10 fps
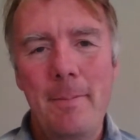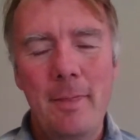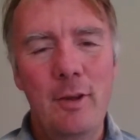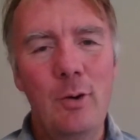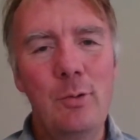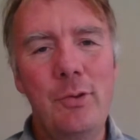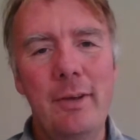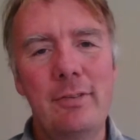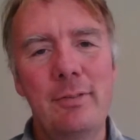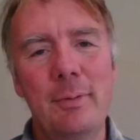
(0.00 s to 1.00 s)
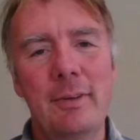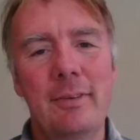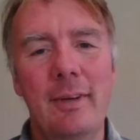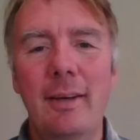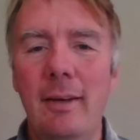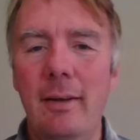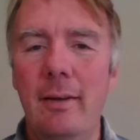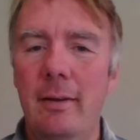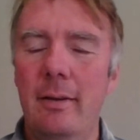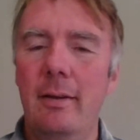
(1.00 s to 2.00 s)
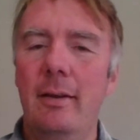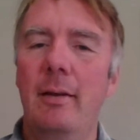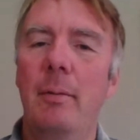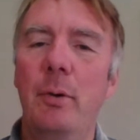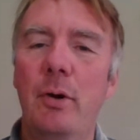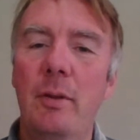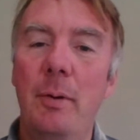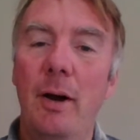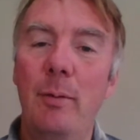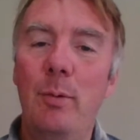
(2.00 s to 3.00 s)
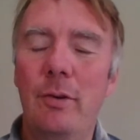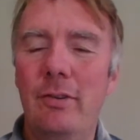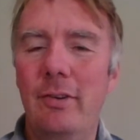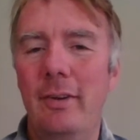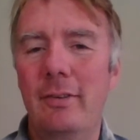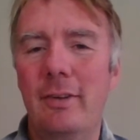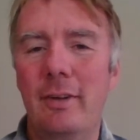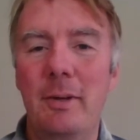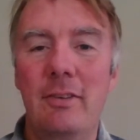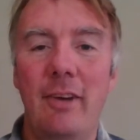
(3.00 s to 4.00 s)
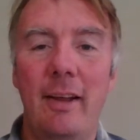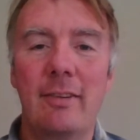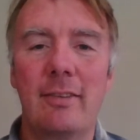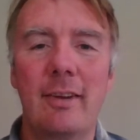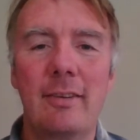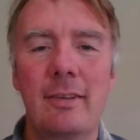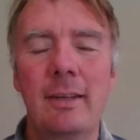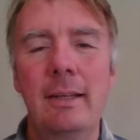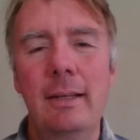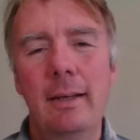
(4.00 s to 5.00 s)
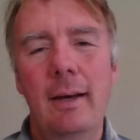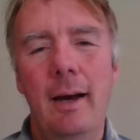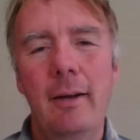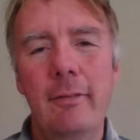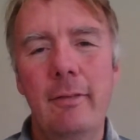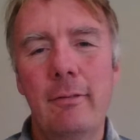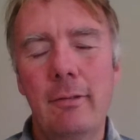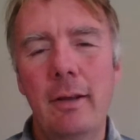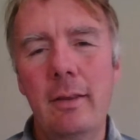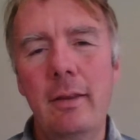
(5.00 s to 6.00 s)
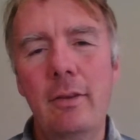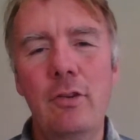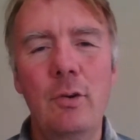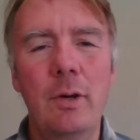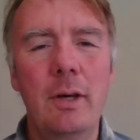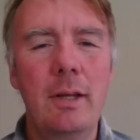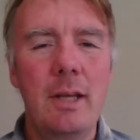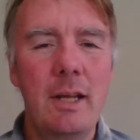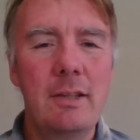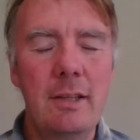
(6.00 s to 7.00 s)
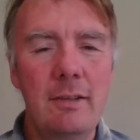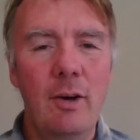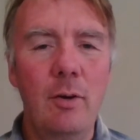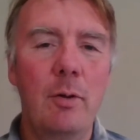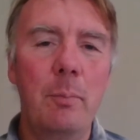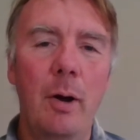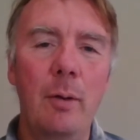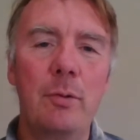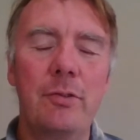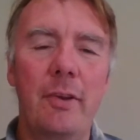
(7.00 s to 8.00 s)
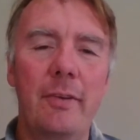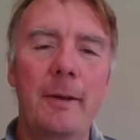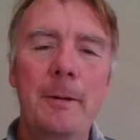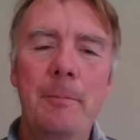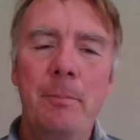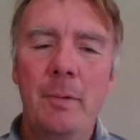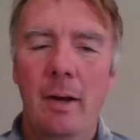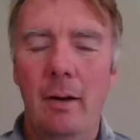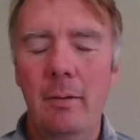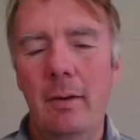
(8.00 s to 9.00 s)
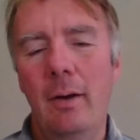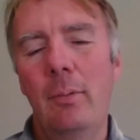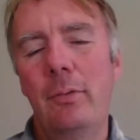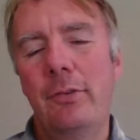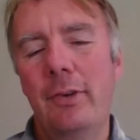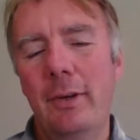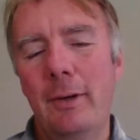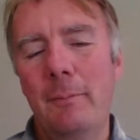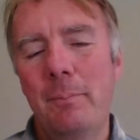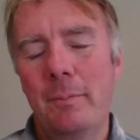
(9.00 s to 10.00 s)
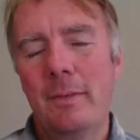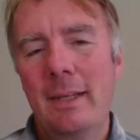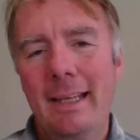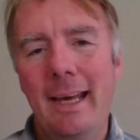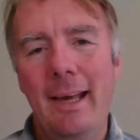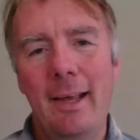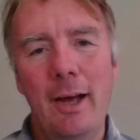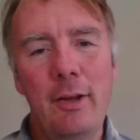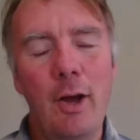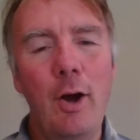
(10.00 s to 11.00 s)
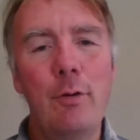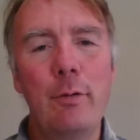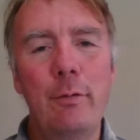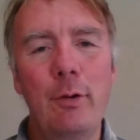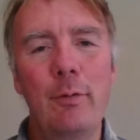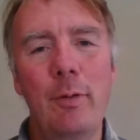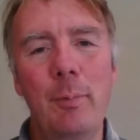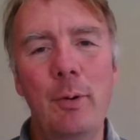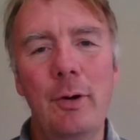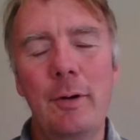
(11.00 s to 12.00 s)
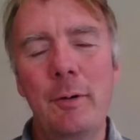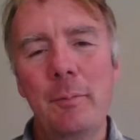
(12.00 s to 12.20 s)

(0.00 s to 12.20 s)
the Old Testament, take a book of the Bible, which is going to be Genesis, and rather than do a detailed Bible study, I want to get an overview of the book